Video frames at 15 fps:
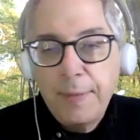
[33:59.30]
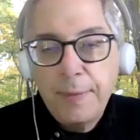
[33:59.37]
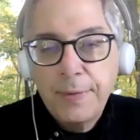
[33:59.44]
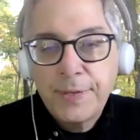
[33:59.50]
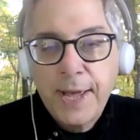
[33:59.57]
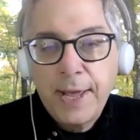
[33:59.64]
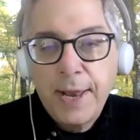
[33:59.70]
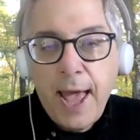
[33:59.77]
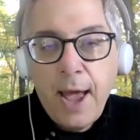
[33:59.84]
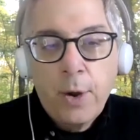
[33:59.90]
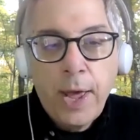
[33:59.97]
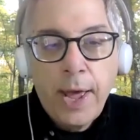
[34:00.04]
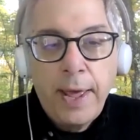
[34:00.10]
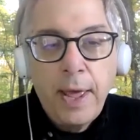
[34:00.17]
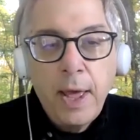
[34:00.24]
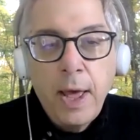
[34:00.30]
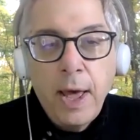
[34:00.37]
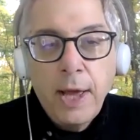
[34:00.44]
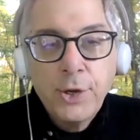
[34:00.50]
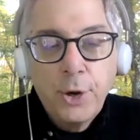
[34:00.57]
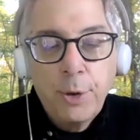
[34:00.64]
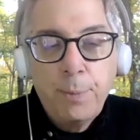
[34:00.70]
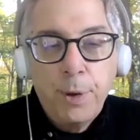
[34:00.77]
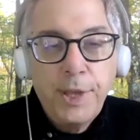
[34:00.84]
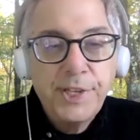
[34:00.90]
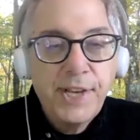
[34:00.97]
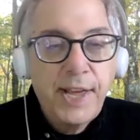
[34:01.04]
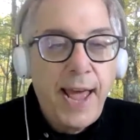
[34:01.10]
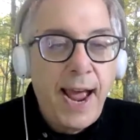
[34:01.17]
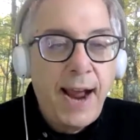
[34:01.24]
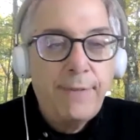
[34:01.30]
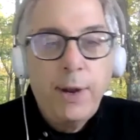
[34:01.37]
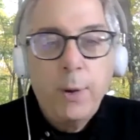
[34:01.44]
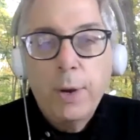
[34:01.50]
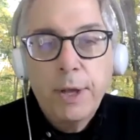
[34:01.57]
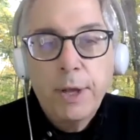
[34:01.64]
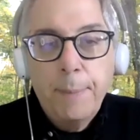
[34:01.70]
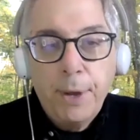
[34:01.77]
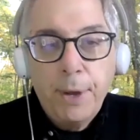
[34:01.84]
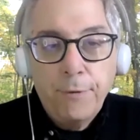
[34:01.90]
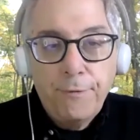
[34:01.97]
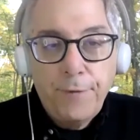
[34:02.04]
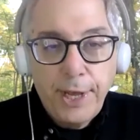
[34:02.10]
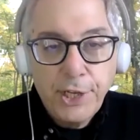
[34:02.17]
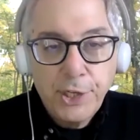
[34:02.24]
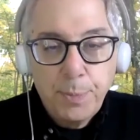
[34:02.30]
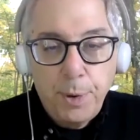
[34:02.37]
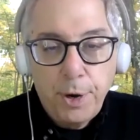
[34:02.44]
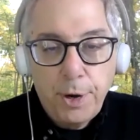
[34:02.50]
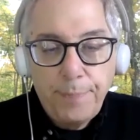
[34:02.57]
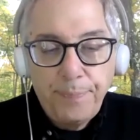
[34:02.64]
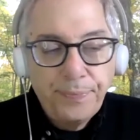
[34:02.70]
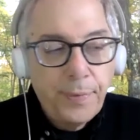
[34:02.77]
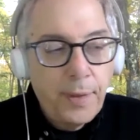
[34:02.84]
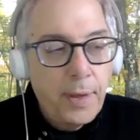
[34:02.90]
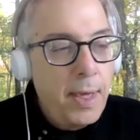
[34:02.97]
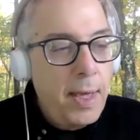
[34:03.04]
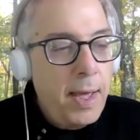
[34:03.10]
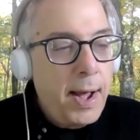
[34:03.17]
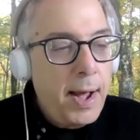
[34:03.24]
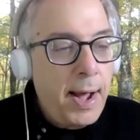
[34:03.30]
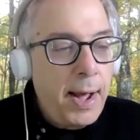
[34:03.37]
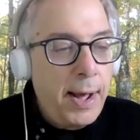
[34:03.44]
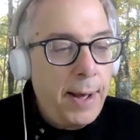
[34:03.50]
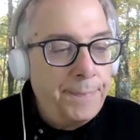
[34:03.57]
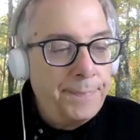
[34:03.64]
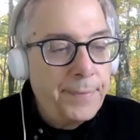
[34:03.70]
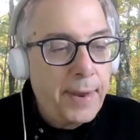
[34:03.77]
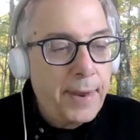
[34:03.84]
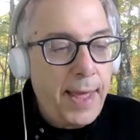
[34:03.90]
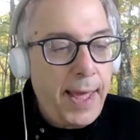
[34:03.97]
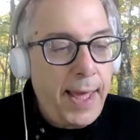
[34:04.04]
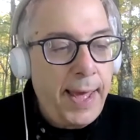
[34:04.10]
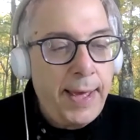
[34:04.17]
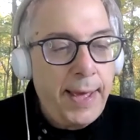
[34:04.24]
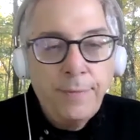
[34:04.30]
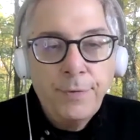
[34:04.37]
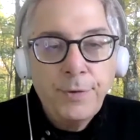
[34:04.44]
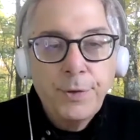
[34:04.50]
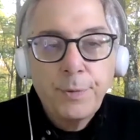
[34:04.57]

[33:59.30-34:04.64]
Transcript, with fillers: said, okay, at a certain point, they said everyone can be on Facebook. Um, and